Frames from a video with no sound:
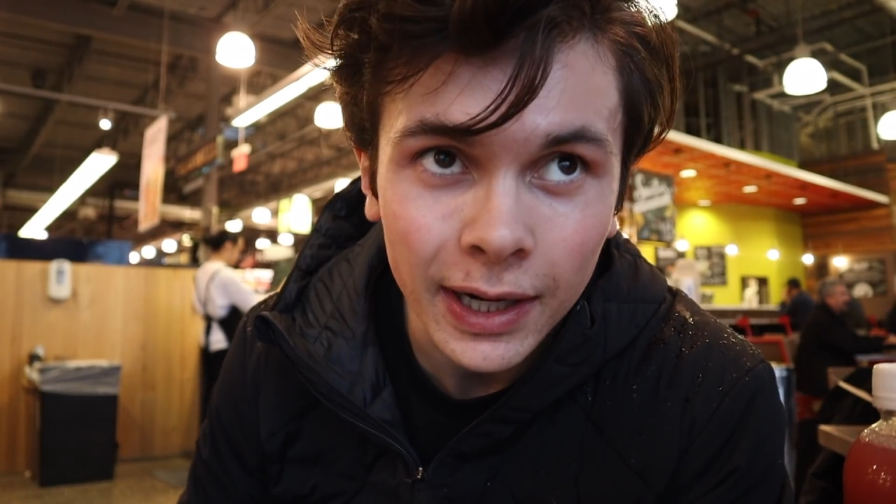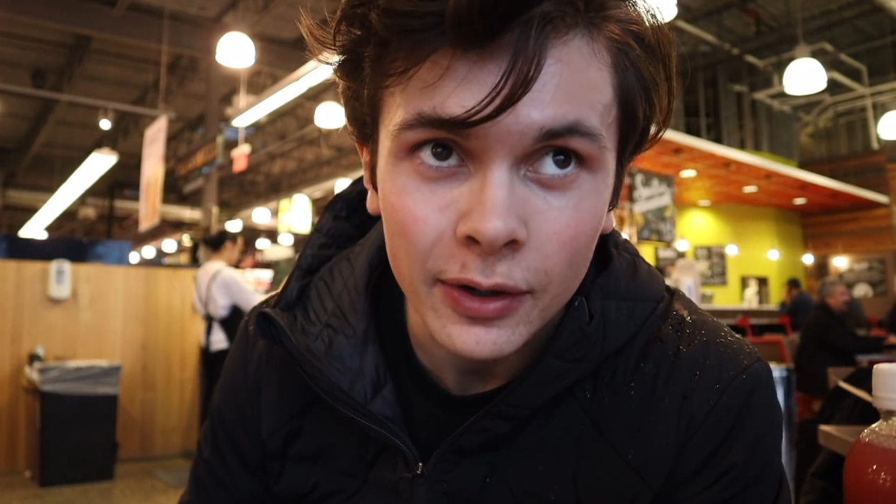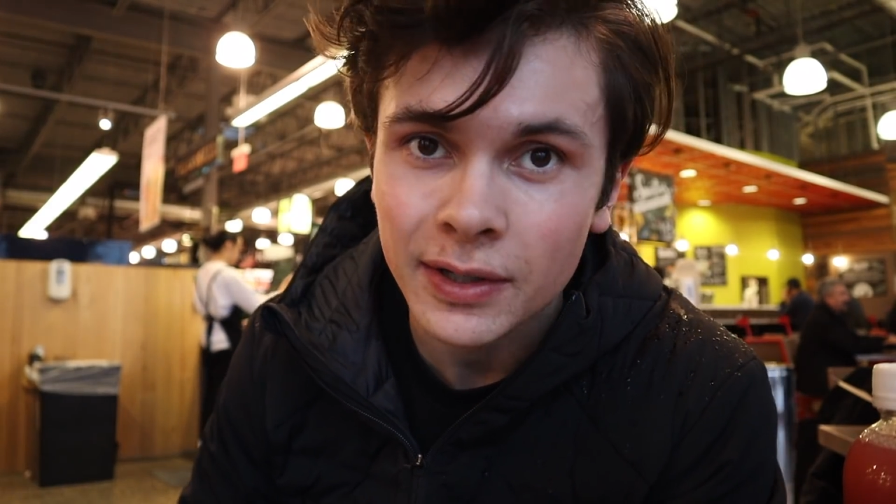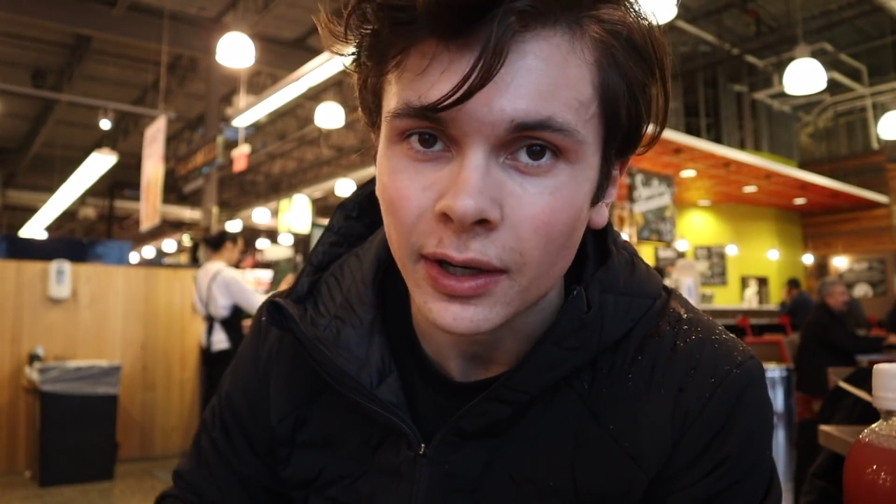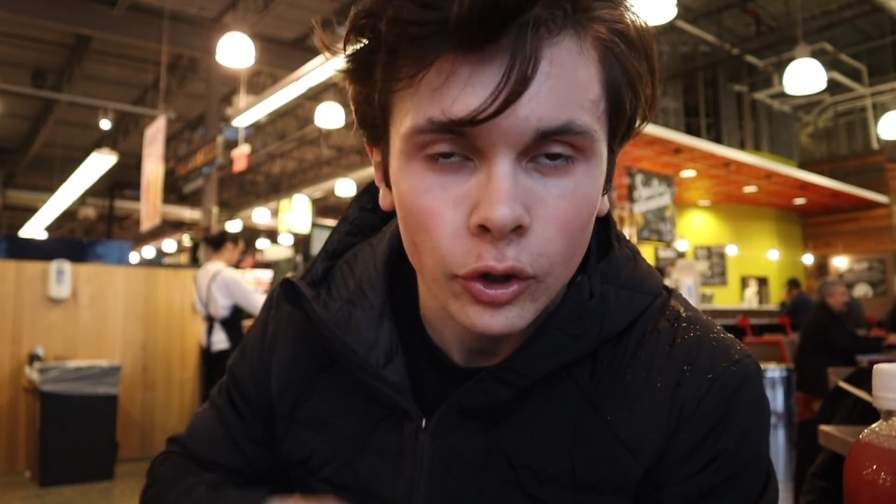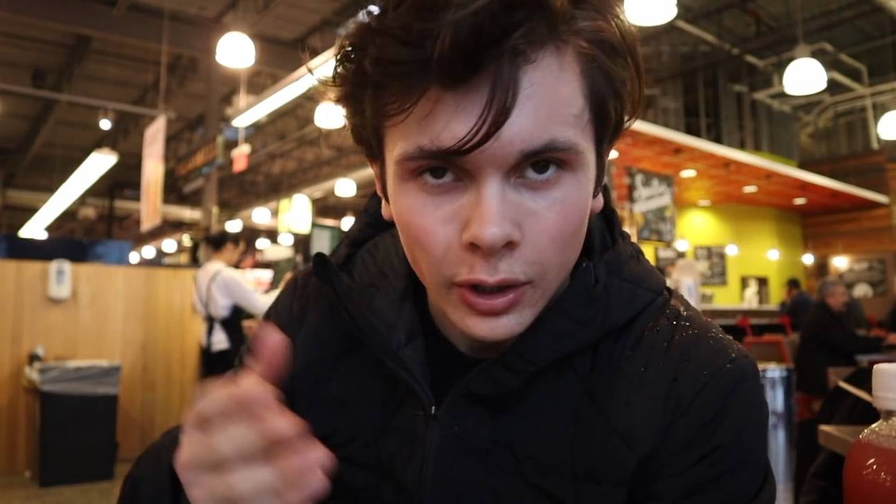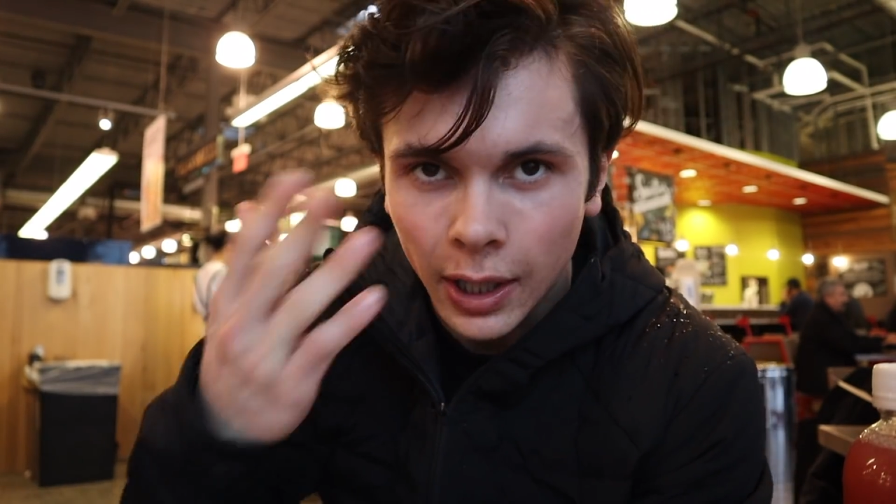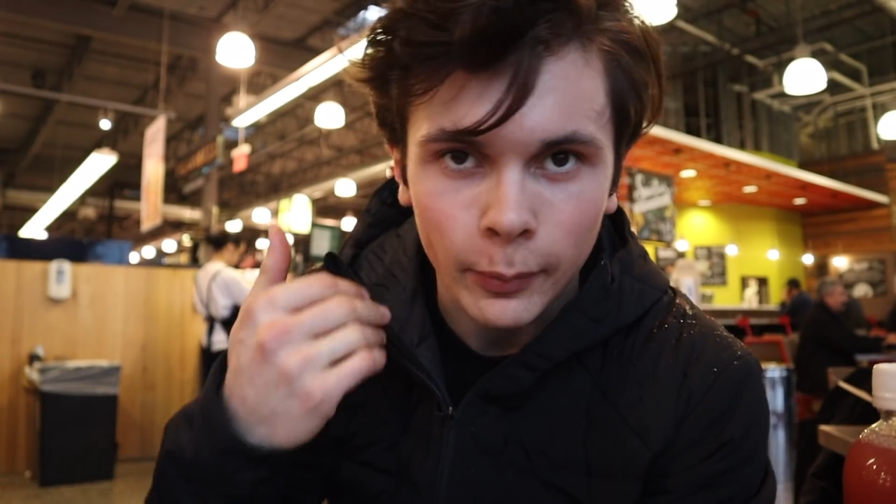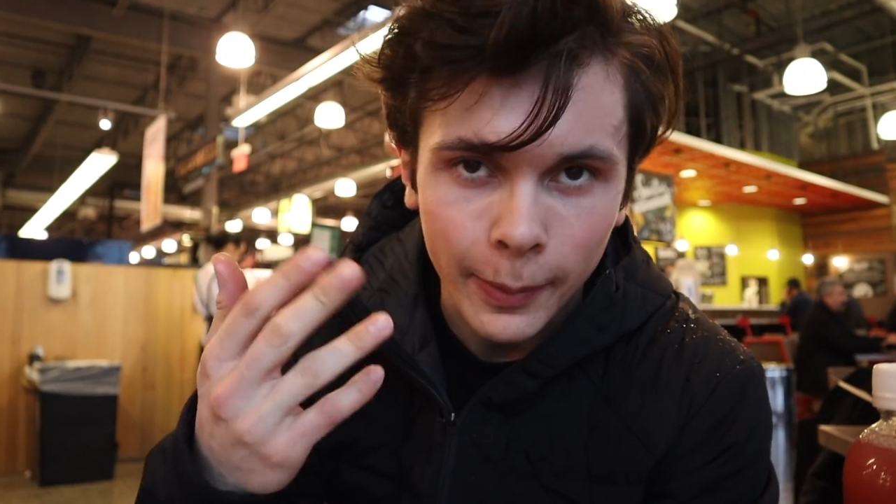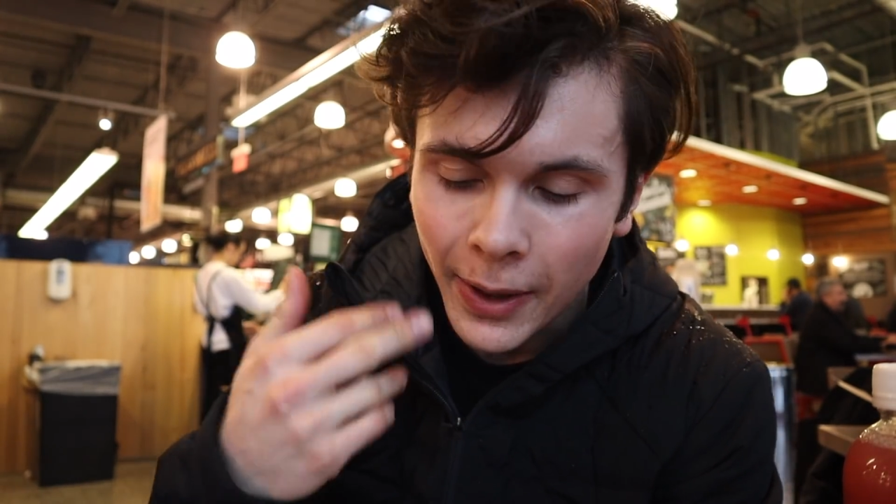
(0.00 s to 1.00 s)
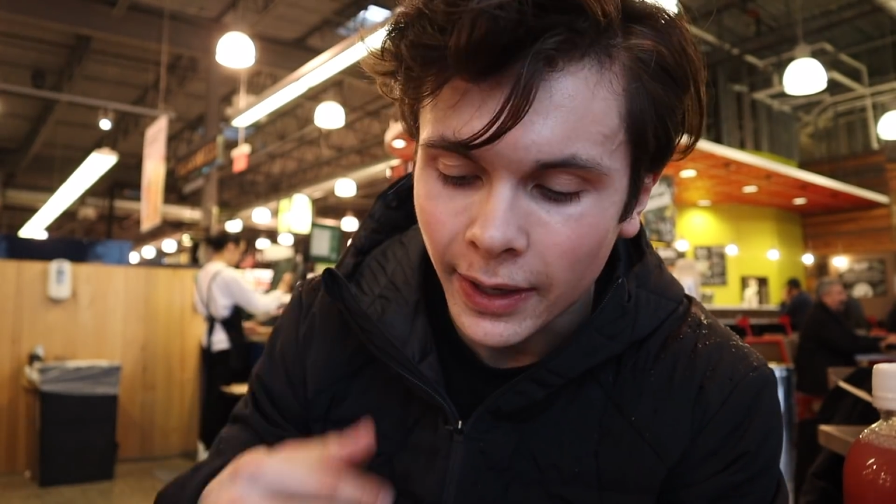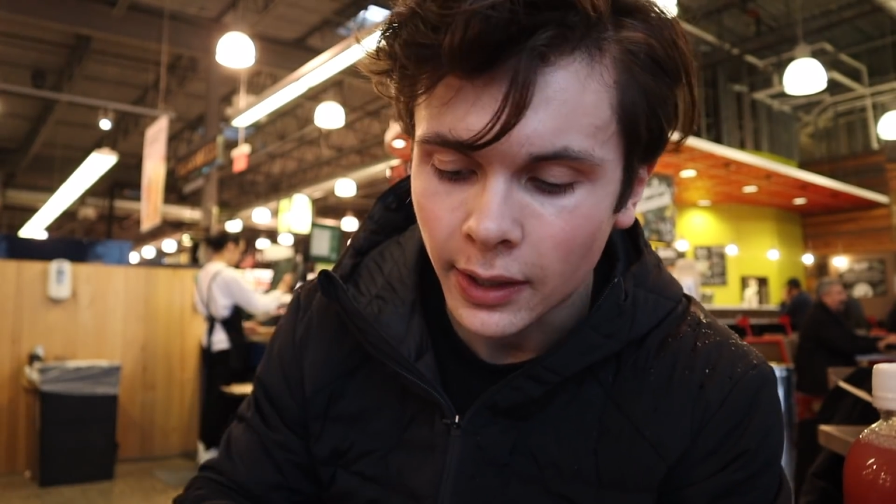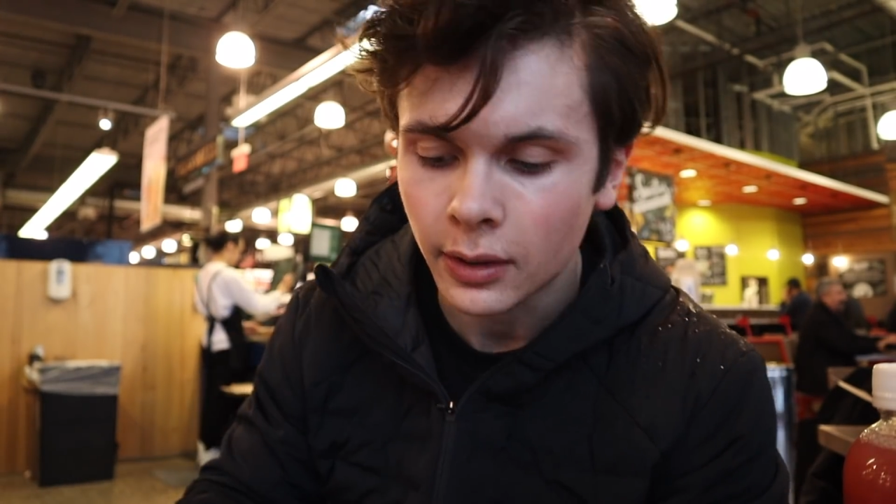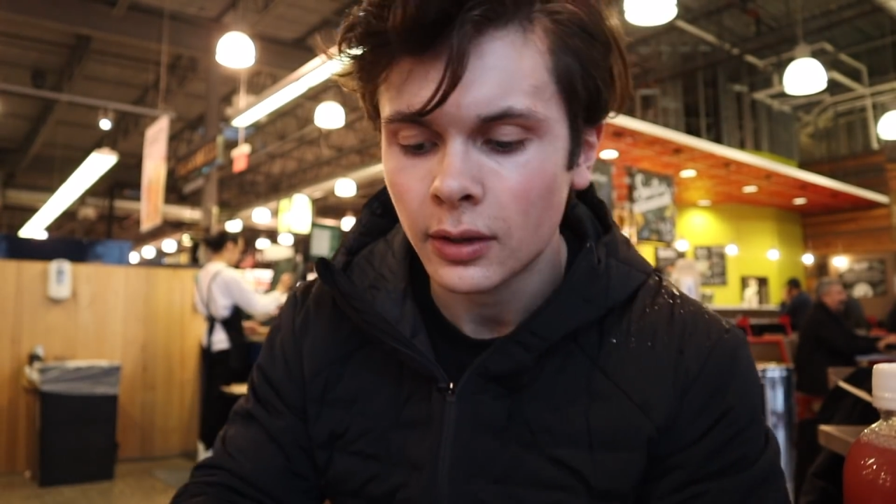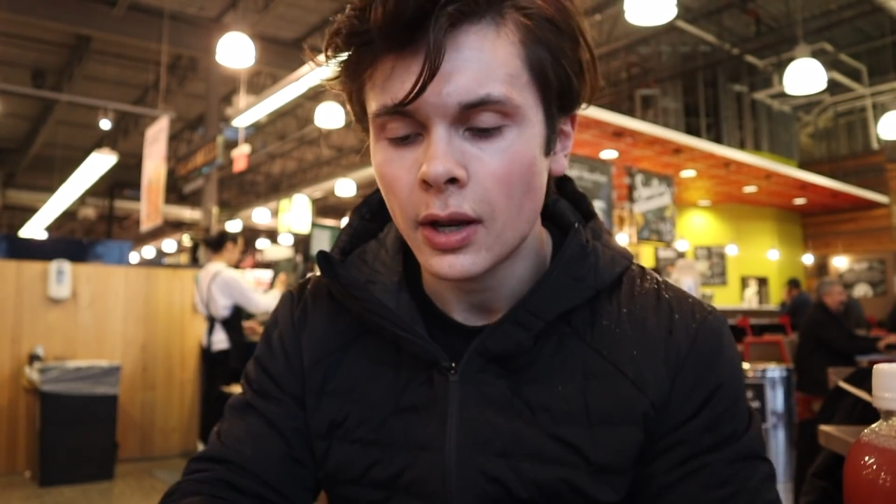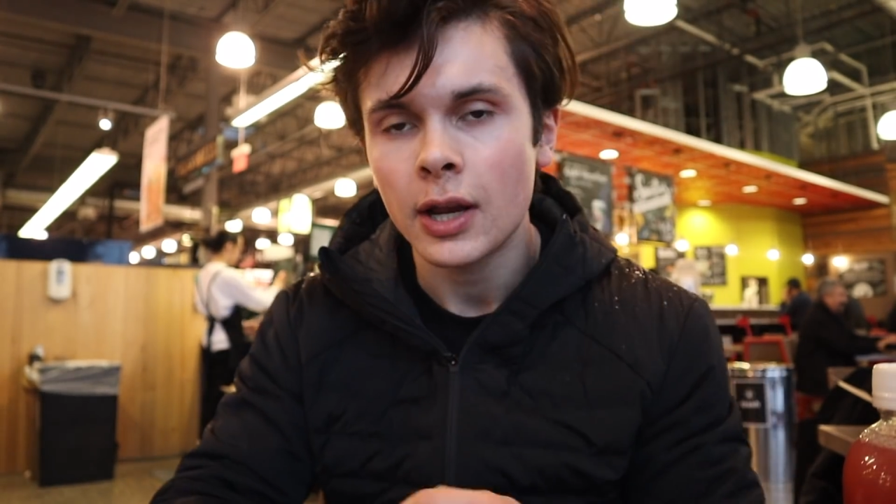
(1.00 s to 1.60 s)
and I was like, you can come right back in.